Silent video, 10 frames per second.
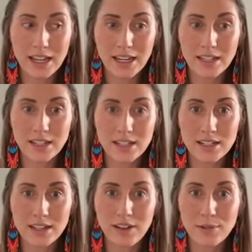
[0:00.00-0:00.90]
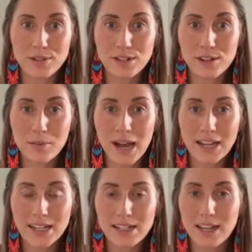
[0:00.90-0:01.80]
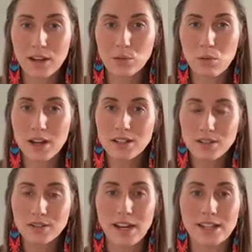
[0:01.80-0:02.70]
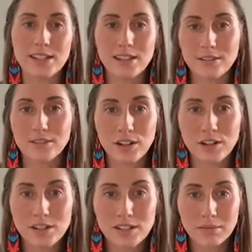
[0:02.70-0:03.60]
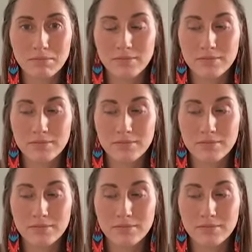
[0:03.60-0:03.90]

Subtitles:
And if I was to go back and decide what to invest in first,